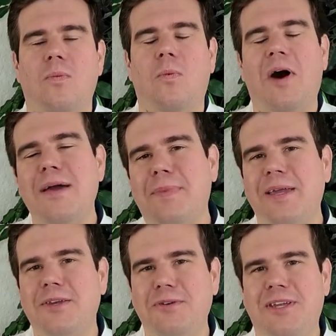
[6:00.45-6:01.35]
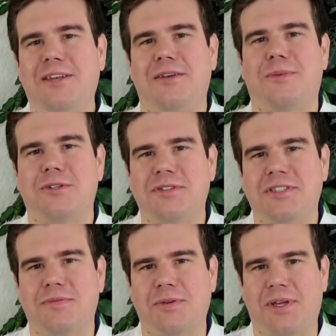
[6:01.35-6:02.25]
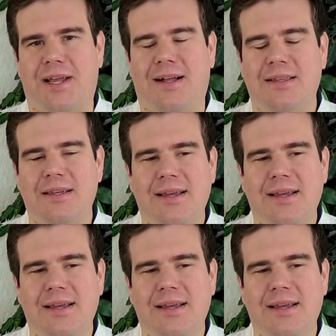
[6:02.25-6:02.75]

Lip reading: Why might you need an emergency root canal?